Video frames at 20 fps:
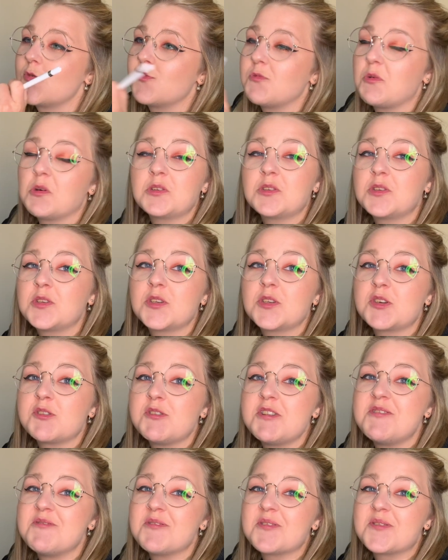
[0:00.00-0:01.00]
wasn't
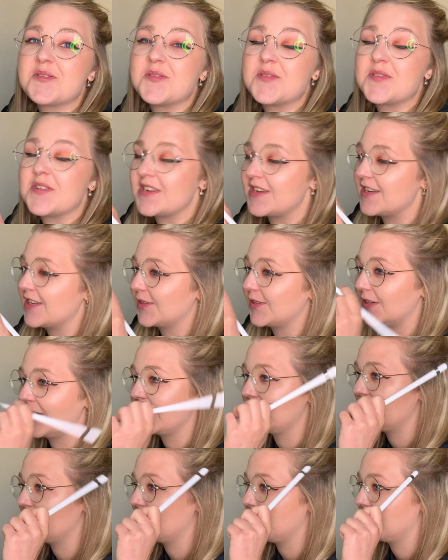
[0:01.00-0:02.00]
screen recorded, so I'm
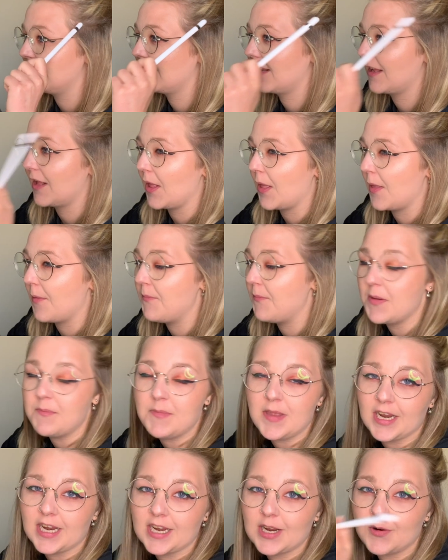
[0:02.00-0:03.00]
gonna
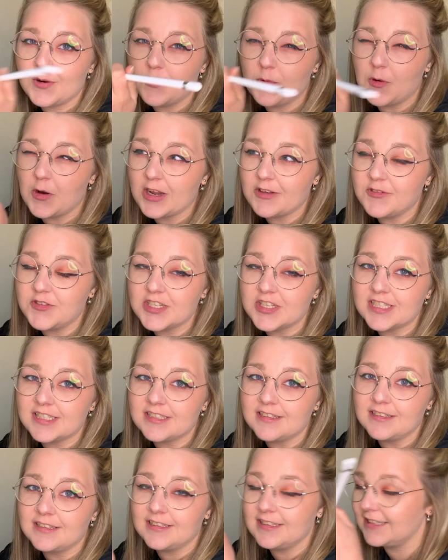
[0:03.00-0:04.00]
mimic what I've just
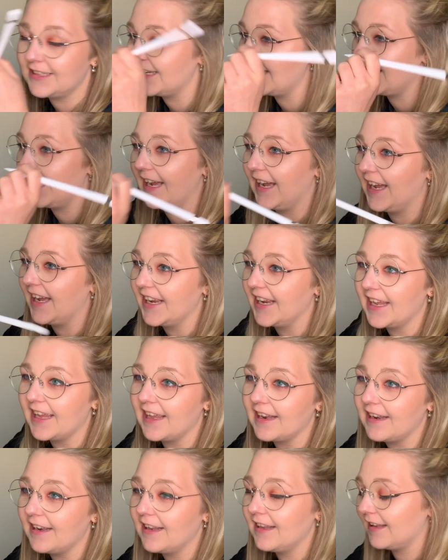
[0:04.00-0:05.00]
done
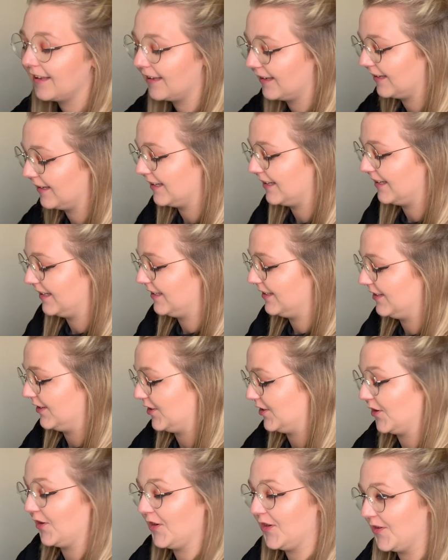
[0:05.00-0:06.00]
again to
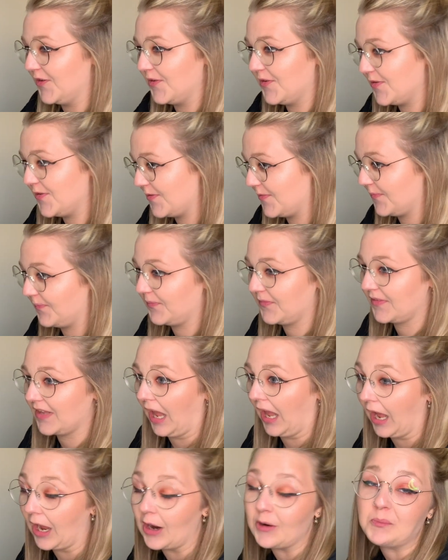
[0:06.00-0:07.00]
show you
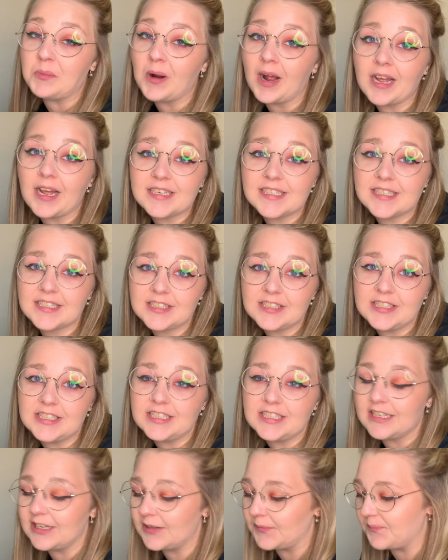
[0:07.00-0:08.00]
how bad
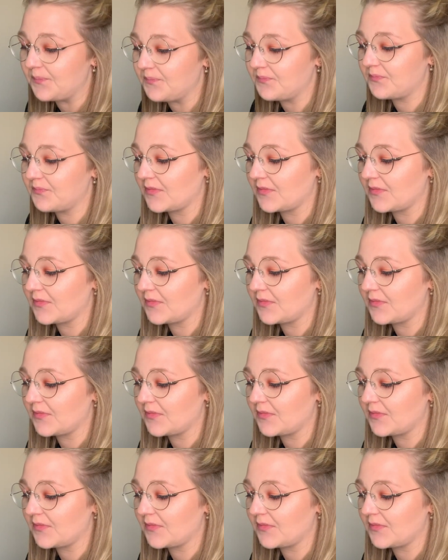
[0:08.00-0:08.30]
the